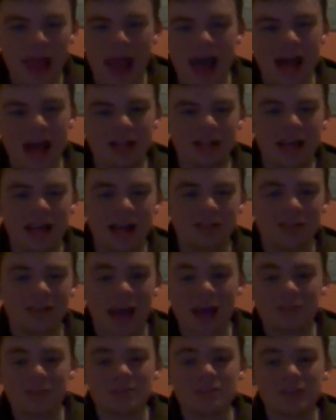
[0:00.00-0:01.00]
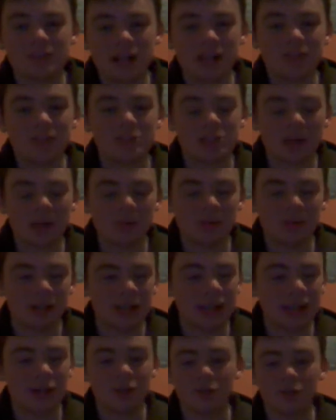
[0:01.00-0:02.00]
and yet I'm still the champion.
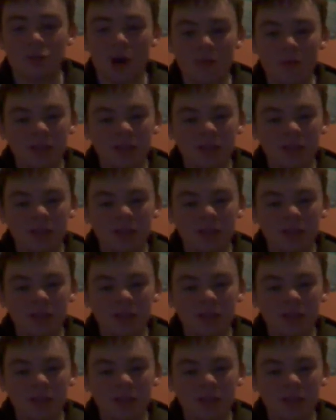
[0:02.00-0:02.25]
He doesn't want